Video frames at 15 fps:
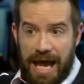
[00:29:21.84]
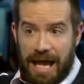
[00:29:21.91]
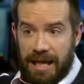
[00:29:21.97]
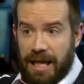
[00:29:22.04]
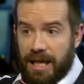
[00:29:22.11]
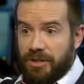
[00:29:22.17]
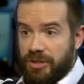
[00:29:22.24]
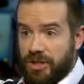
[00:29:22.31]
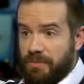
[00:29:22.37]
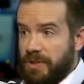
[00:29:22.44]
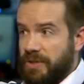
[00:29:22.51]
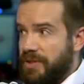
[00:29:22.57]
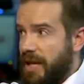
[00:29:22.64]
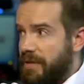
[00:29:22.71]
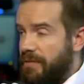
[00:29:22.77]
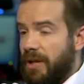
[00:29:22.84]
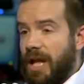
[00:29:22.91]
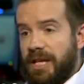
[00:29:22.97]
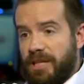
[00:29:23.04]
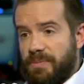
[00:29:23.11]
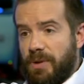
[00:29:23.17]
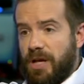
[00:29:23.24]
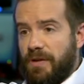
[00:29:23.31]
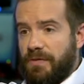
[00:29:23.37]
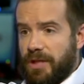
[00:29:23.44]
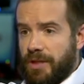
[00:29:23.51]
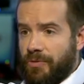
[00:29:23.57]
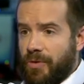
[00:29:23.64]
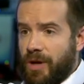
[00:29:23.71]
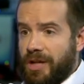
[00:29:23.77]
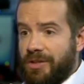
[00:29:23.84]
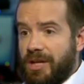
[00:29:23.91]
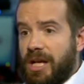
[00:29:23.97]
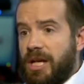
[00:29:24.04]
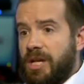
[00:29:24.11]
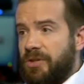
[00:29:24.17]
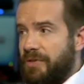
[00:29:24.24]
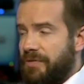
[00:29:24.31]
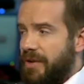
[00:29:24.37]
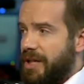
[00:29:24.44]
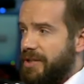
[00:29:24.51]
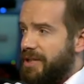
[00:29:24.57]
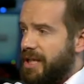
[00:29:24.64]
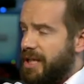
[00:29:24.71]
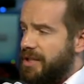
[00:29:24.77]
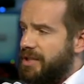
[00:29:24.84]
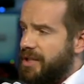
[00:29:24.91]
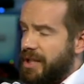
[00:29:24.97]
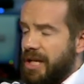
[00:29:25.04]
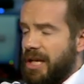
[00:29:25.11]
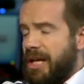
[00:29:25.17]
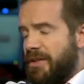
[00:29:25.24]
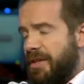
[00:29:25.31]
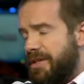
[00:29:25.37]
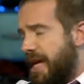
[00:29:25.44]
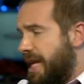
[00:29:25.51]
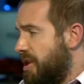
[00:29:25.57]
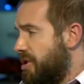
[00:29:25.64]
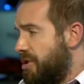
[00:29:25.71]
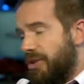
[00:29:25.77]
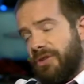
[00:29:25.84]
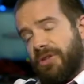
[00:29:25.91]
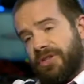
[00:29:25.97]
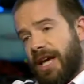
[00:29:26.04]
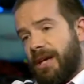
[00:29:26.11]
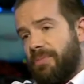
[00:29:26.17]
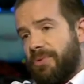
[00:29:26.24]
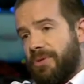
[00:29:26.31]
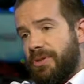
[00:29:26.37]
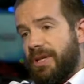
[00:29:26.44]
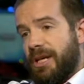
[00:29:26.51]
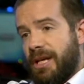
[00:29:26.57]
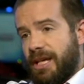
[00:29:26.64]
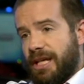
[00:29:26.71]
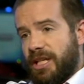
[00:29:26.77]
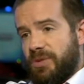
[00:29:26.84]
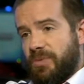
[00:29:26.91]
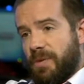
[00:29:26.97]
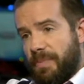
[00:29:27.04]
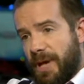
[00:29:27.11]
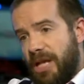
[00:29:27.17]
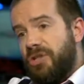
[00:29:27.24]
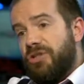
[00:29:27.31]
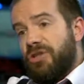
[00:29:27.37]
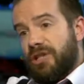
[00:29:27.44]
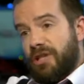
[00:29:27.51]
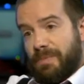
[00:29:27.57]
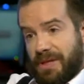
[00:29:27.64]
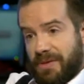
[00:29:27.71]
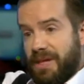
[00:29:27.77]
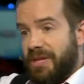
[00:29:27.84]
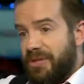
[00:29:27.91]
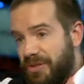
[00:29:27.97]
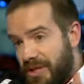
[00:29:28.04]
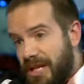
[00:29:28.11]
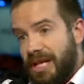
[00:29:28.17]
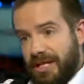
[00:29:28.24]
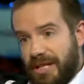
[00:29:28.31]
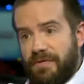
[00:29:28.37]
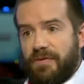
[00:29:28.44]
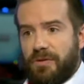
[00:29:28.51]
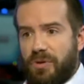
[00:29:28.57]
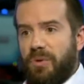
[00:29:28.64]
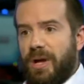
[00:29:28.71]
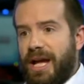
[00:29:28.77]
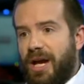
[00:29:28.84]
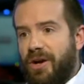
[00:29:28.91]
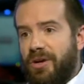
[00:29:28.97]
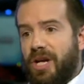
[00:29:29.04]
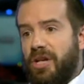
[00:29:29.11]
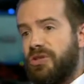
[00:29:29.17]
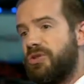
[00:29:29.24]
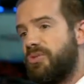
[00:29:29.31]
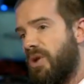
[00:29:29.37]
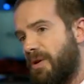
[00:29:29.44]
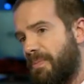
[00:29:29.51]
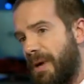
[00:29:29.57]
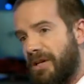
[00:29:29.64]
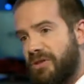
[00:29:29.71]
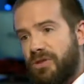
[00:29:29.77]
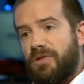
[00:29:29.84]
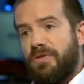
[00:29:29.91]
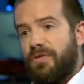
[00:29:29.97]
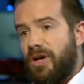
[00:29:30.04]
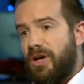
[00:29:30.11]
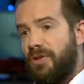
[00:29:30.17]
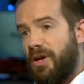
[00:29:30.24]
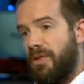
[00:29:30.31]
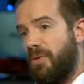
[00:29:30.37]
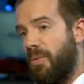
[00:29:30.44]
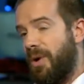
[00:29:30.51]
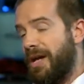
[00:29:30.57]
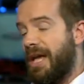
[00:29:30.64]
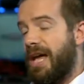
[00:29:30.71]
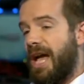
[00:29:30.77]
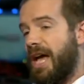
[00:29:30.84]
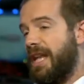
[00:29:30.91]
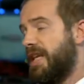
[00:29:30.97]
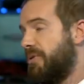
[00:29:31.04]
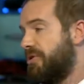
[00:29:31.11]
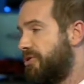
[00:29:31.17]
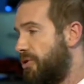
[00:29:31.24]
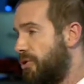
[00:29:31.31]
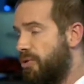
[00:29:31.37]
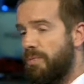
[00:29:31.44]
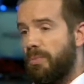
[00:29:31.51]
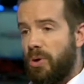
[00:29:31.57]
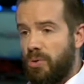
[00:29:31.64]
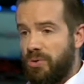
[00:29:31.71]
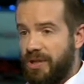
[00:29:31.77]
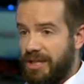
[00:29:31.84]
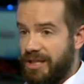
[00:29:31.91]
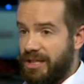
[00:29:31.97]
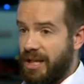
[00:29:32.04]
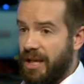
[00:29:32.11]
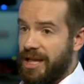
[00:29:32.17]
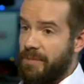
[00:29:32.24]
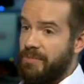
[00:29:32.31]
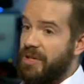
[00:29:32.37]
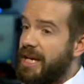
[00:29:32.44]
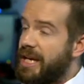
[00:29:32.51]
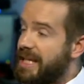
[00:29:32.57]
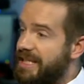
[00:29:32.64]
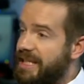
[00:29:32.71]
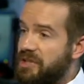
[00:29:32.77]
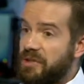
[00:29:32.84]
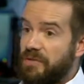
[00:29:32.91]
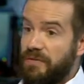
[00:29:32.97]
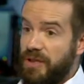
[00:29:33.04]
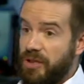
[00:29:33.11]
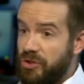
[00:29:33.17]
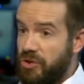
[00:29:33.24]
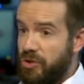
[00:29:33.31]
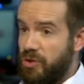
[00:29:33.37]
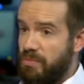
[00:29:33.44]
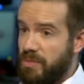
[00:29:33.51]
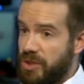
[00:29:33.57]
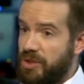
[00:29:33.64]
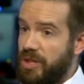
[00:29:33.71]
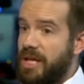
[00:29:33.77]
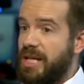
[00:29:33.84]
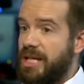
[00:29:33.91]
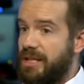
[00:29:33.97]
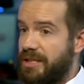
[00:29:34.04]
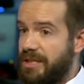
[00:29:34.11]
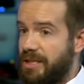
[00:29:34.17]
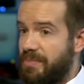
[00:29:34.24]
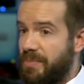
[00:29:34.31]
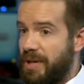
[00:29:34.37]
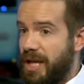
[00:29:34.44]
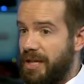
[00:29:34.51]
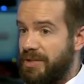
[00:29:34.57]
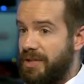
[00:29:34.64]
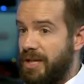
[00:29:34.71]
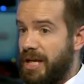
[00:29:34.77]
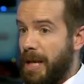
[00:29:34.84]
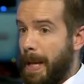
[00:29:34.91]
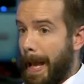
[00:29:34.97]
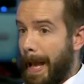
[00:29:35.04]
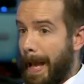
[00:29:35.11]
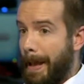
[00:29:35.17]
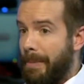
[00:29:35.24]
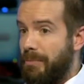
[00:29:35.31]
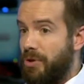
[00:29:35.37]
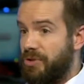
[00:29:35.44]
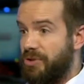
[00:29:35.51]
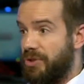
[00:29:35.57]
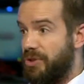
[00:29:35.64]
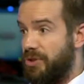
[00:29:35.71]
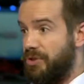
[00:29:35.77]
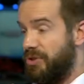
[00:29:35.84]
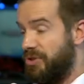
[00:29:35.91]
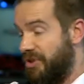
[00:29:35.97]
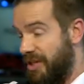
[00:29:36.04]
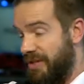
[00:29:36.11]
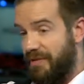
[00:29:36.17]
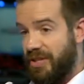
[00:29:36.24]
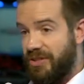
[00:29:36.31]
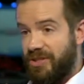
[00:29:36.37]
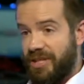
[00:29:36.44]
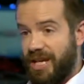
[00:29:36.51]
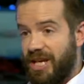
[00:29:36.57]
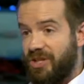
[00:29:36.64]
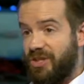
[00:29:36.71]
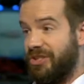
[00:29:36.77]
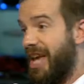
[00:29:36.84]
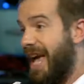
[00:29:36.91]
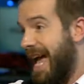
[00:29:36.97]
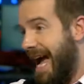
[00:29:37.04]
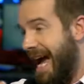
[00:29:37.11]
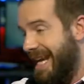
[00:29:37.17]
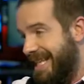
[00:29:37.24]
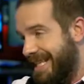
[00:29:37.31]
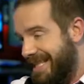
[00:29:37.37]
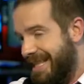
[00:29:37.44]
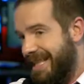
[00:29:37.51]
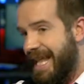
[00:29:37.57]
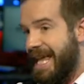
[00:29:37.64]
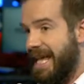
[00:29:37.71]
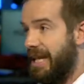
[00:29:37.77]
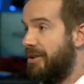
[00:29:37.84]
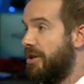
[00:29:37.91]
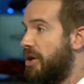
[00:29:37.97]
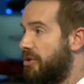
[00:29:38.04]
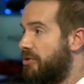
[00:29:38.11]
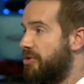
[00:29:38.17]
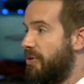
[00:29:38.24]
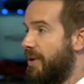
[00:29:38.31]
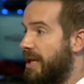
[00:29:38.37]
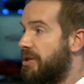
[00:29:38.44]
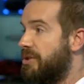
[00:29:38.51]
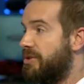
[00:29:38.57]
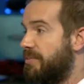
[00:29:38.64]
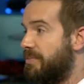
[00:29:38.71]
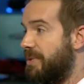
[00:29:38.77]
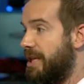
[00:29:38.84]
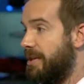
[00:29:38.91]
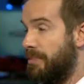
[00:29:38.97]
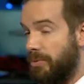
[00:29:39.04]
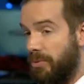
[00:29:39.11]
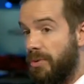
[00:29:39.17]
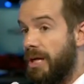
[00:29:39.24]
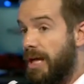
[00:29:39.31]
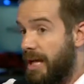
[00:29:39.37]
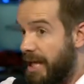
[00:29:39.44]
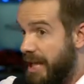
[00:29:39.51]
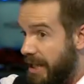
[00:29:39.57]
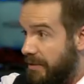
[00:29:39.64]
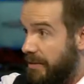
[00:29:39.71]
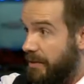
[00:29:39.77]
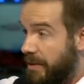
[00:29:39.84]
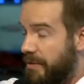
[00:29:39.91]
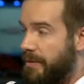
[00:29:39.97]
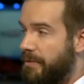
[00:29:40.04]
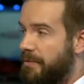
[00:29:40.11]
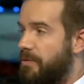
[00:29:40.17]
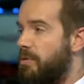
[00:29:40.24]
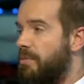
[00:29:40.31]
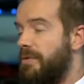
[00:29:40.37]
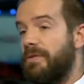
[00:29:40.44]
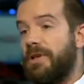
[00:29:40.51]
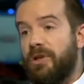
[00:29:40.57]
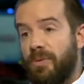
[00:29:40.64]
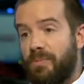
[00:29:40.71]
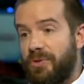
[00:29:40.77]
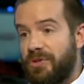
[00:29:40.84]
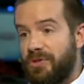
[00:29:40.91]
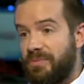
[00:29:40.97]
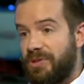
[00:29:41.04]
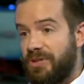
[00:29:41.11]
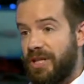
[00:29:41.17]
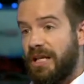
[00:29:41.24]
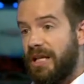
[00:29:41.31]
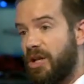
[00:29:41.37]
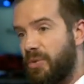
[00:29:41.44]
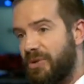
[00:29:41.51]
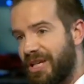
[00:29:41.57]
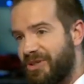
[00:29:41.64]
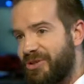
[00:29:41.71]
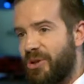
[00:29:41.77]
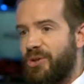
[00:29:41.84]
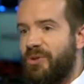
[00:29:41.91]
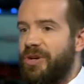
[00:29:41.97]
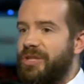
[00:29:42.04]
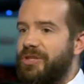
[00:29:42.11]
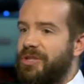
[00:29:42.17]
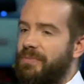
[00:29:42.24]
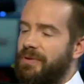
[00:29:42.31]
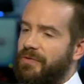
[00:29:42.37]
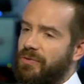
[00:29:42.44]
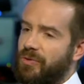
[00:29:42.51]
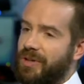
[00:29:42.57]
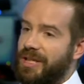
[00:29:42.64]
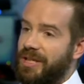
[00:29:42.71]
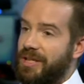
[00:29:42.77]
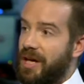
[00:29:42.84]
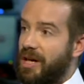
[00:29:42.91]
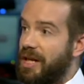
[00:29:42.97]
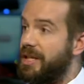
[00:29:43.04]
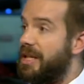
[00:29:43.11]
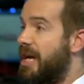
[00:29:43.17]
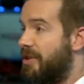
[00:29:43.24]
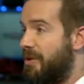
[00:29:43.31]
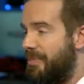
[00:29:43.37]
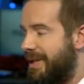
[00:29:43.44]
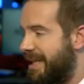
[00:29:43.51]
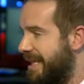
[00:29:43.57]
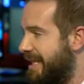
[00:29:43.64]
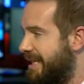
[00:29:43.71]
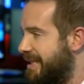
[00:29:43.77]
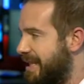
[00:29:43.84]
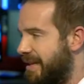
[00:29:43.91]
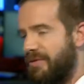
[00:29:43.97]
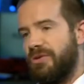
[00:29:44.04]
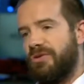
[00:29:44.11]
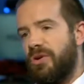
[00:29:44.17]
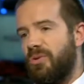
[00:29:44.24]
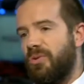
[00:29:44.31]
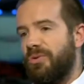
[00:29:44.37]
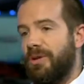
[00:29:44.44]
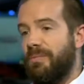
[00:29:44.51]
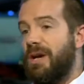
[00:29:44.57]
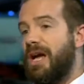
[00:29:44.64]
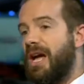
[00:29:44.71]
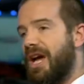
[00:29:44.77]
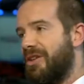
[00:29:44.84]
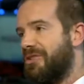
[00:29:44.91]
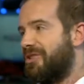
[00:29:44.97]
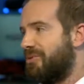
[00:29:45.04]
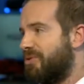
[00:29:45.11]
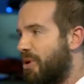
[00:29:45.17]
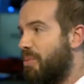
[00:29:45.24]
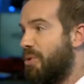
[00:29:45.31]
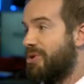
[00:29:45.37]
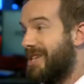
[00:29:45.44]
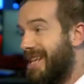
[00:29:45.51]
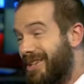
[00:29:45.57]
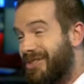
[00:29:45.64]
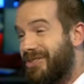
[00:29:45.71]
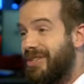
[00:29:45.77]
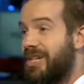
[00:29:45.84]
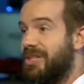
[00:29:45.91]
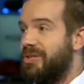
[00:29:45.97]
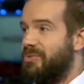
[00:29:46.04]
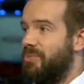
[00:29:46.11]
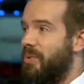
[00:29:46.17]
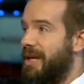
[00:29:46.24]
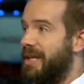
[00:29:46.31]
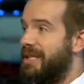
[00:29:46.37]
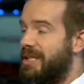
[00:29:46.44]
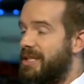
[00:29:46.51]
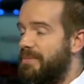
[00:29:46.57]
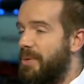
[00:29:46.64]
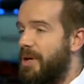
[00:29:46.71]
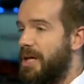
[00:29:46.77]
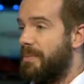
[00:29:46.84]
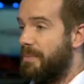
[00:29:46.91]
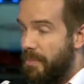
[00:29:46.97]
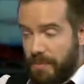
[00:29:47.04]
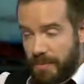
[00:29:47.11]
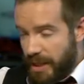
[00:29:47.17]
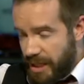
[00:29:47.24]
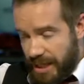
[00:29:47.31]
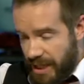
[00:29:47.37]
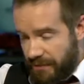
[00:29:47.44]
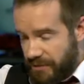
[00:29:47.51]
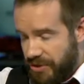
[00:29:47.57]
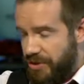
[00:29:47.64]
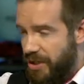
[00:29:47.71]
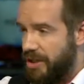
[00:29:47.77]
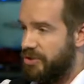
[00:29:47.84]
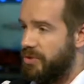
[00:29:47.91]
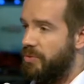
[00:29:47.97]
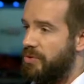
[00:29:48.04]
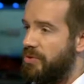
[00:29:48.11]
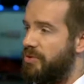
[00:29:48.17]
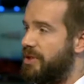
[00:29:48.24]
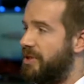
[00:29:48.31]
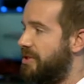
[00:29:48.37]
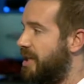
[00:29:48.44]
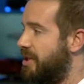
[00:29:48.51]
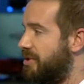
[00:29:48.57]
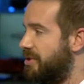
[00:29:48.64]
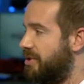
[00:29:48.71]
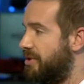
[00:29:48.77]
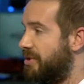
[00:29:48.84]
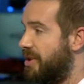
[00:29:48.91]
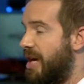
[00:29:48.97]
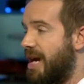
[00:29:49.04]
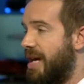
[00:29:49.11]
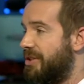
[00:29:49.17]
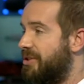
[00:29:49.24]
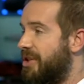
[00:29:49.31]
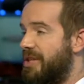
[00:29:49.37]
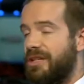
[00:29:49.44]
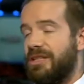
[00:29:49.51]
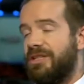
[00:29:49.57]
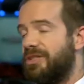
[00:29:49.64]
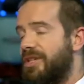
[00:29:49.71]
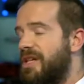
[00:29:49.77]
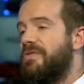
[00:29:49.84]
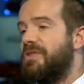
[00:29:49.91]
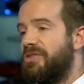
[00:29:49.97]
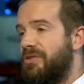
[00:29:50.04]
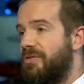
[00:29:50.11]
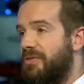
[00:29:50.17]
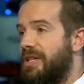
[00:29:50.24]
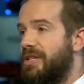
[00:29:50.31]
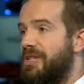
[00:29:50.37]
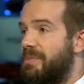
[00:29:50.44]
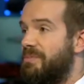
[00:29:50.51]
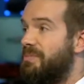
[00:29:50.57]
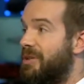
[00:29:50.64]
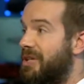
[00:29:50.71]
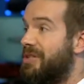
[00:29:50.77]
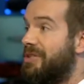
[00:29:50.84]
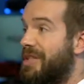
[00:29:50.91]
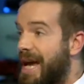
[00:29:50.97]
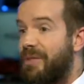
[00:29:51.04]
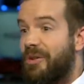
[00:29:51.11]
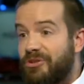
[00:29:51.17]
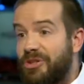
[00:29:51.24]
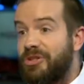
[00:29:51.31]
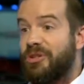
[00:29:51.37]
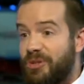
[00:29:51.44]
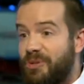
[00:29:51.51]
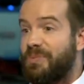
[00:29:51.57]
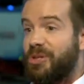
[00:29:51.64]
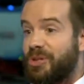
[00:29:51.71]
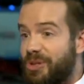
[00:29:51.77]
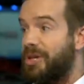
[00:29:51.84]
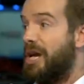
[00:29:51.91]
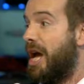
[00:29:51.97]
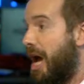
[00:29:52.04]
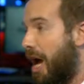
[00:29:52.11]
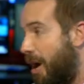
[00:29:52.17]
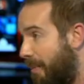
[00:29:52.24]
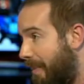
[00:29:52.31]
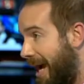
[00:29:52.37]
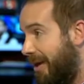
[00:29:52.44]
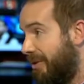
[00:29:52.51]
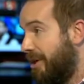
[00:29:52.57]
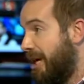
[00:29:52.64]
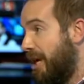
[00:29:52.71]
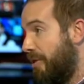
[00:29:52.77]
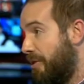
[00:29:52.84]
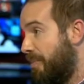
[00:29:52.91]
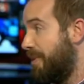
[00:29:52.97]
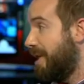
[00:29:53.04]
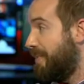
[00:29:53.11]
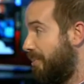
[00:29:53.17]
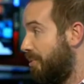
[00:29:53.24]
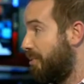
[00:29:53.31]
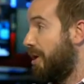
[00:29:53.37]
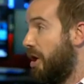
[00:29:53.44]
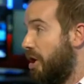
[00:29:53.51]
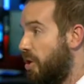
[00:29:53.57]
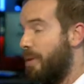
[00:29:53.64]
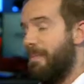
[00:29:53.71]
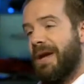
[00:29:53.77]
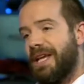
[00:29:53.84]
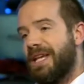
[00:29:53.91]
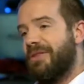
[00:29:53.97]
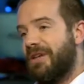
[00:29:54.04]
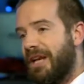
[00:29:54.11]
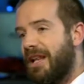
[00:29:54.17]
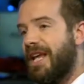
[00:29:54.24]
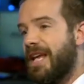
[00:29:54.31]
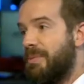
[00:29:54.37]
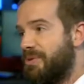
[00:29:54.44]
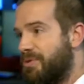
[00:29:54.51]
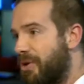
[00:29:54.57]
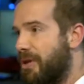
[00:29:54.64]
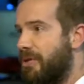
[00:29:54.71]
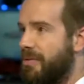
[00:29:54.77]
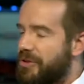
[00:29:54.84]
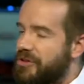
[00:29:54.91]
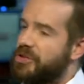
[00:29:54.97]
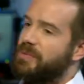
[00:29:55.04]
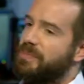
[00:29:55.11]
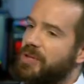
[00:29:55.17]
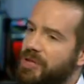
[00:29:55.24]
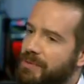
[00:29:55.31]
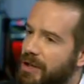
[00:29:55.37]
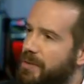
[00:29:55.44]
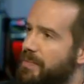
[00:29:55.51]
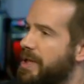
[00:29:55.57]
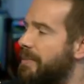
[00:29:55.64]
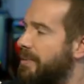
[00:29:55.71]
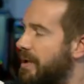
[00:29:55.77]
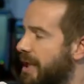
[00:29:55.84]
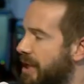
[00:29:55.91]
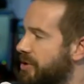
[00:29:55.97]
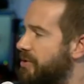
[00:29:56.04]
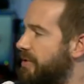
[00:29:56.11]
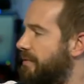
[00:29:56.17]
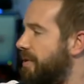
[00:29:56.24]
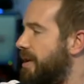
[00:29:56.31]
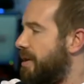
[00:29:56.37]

a la Jimmy Savile, and he's perfectly right to fight against it. The danger that's happened is the pendulum in this difficult area has swung back too far the other way, and he is too bold in his mm. claims. He's interfered too much in CPS uh, prosecutions and investigations, and he's led to innocent people in the, the form of Leon Brittan particularly, who was exonerated before he died. The police never told him. And so Tom Watson, in a certain way, despite even starting with good intentions, has done a disservice to victims because now there is a suspicion about the people who are making the claims rather than the suspicion I, about the people I, I alleged to have done it. The